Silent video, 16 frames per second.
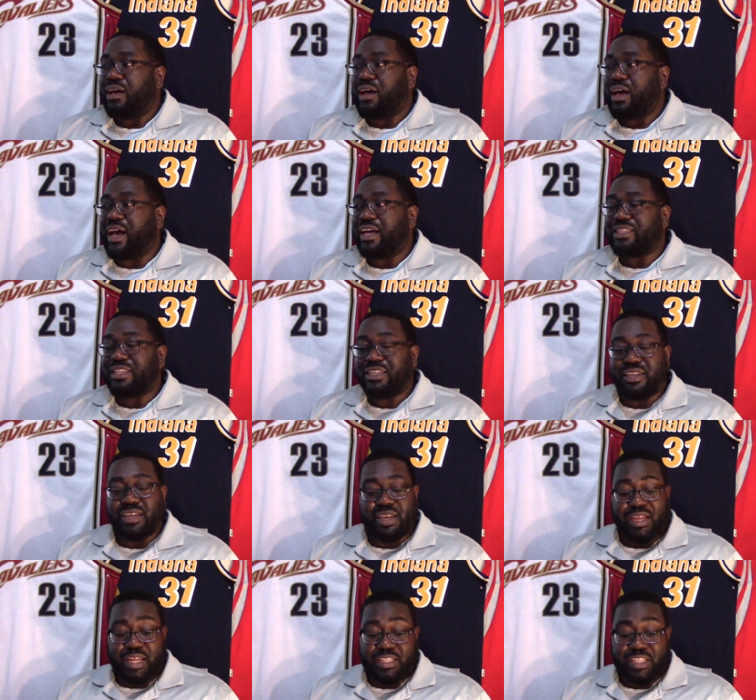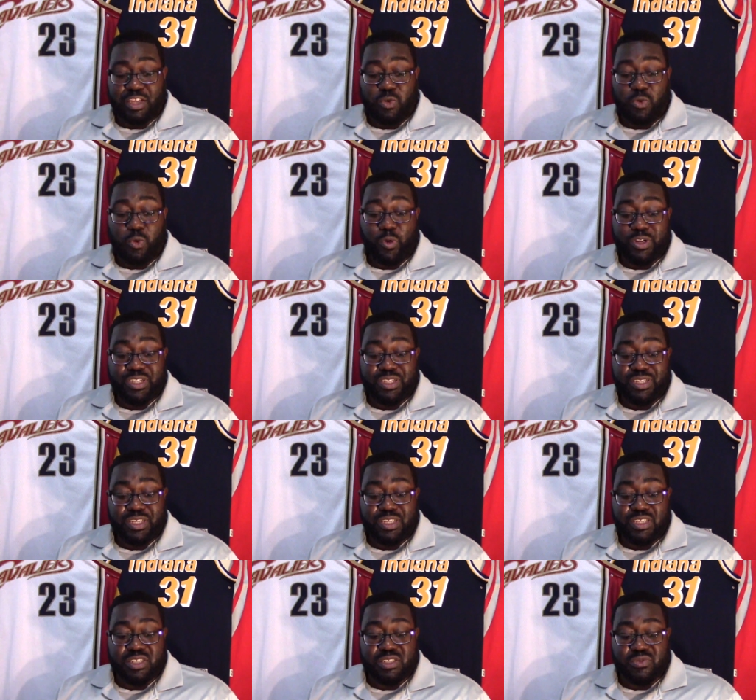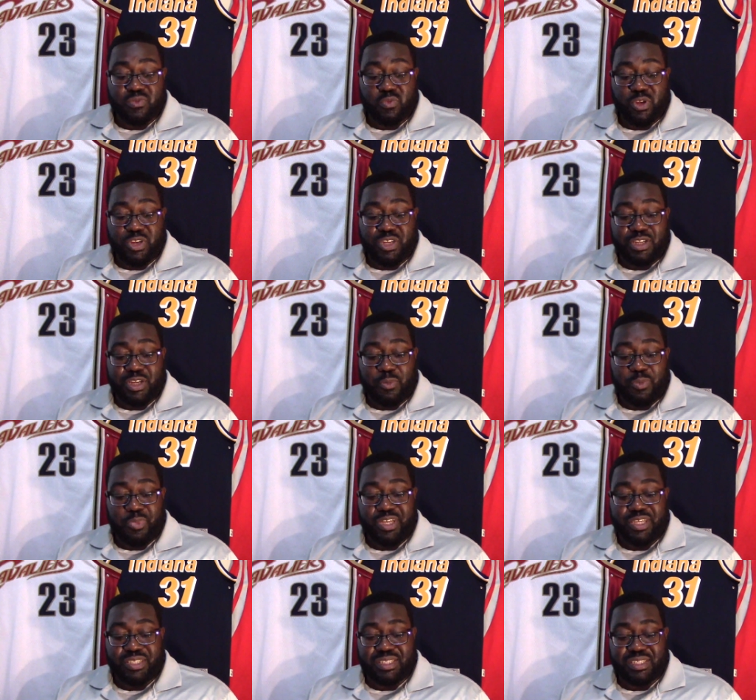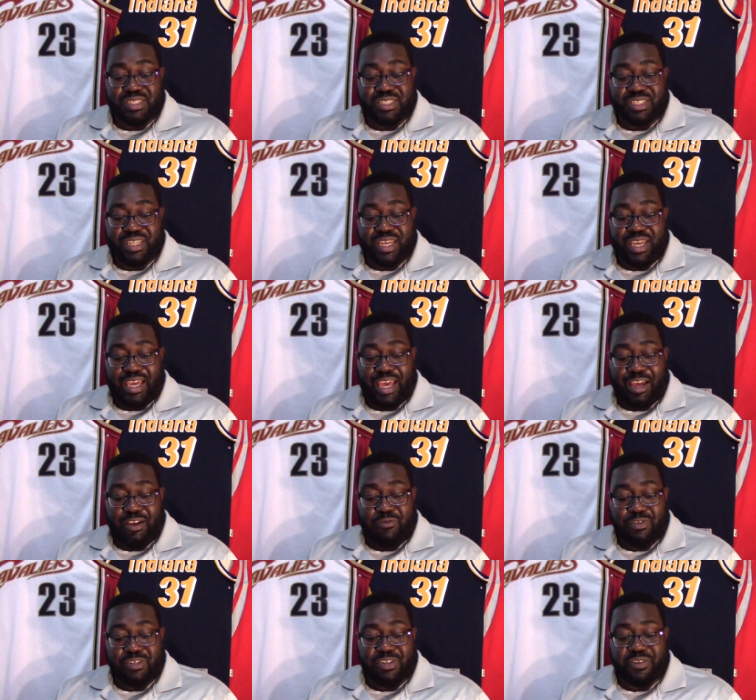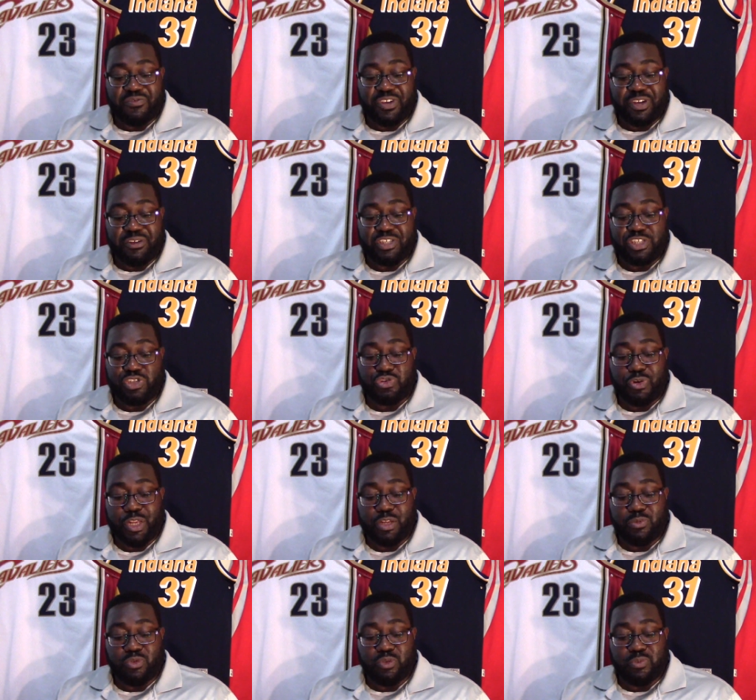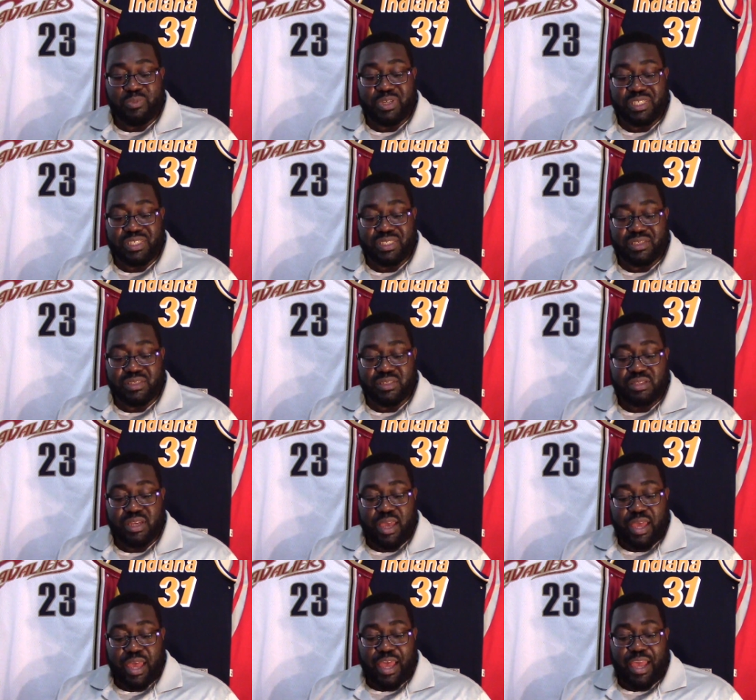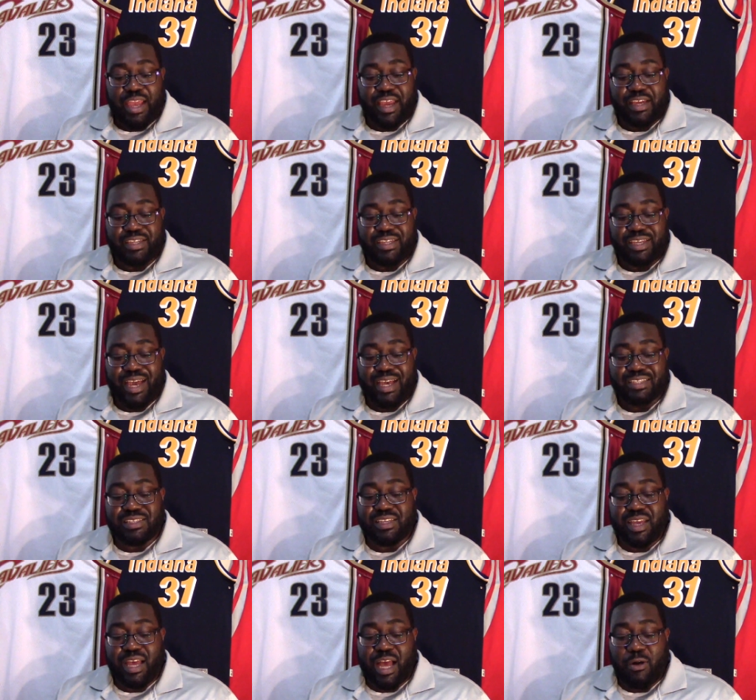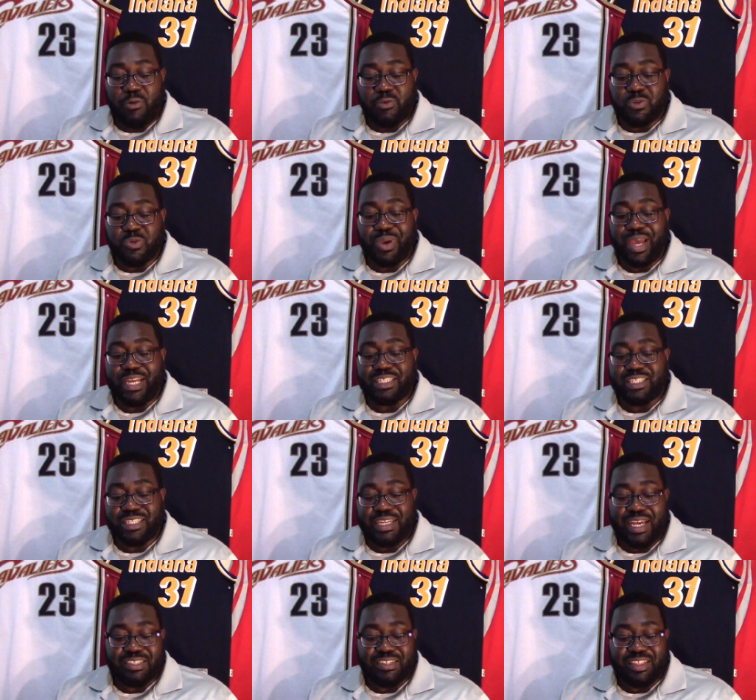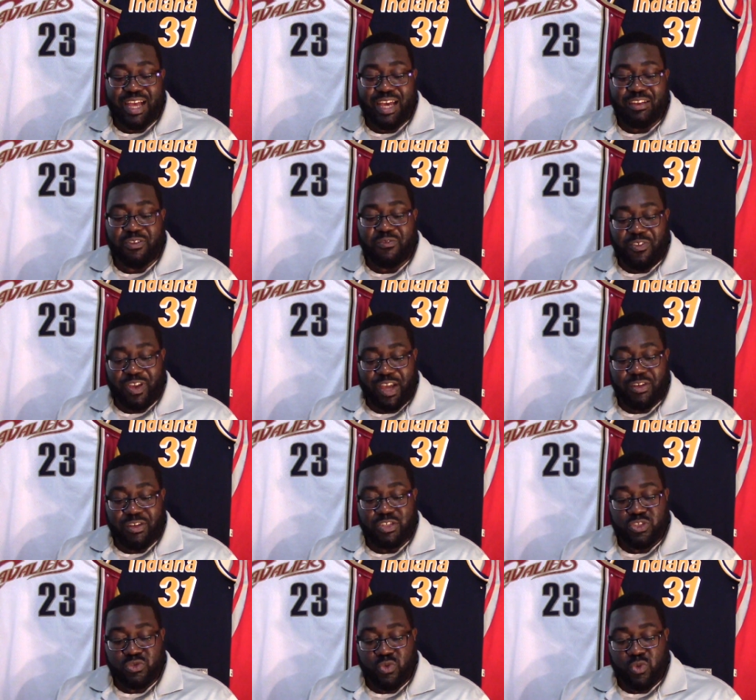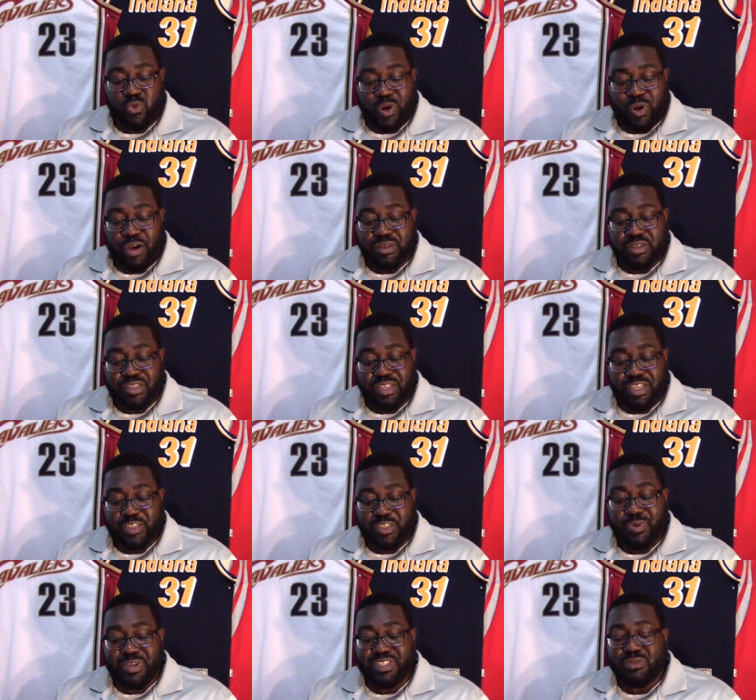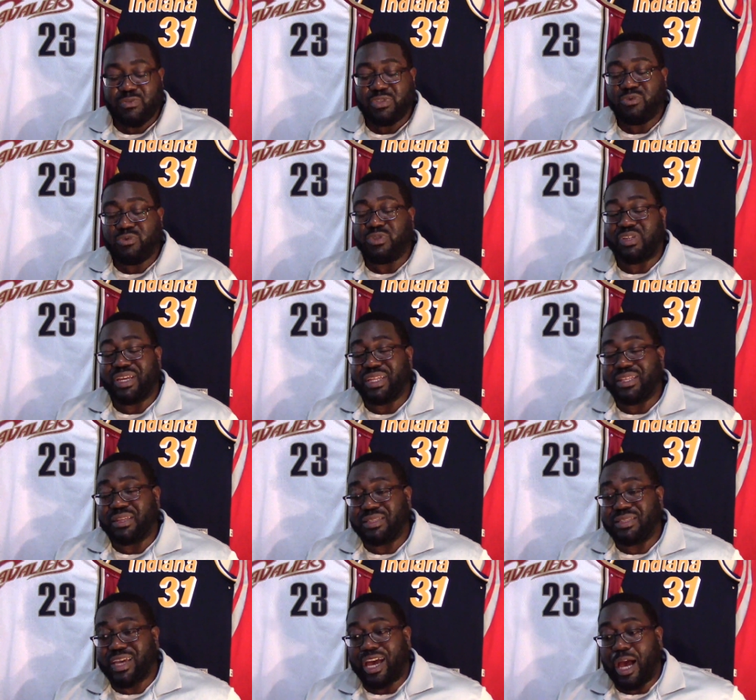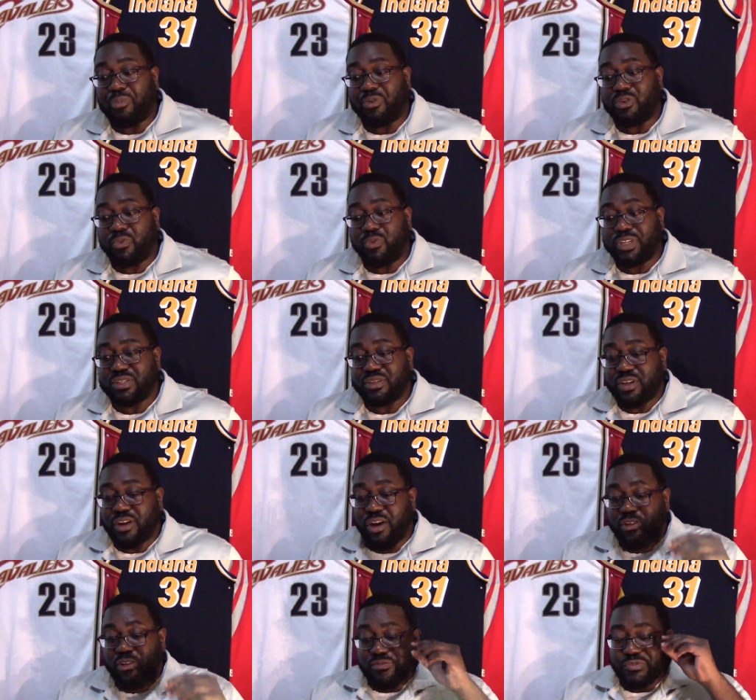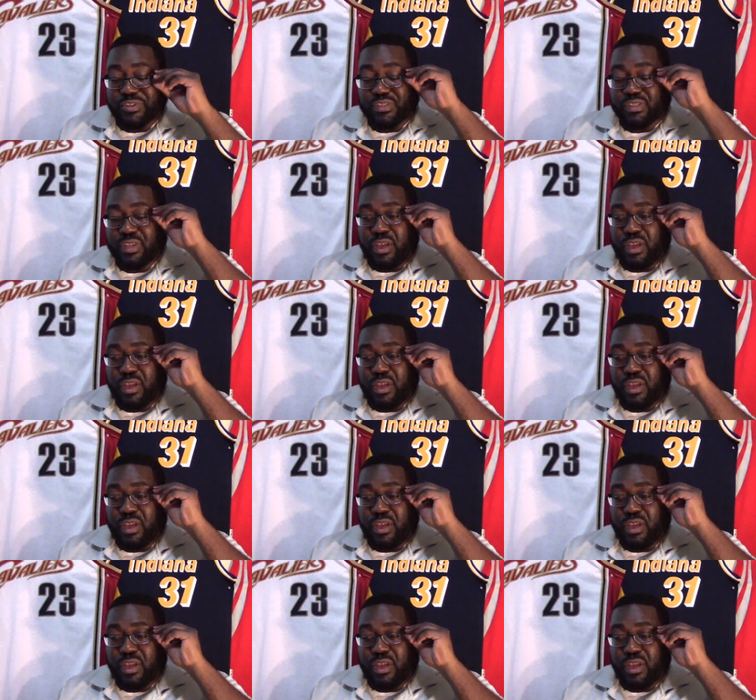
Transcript: I think Courtney Lee is one of their pieces that they have, one of their very tradable pieces, and I would imagine he has a lot of value around the league, especially when you look at the top of the Western Conference.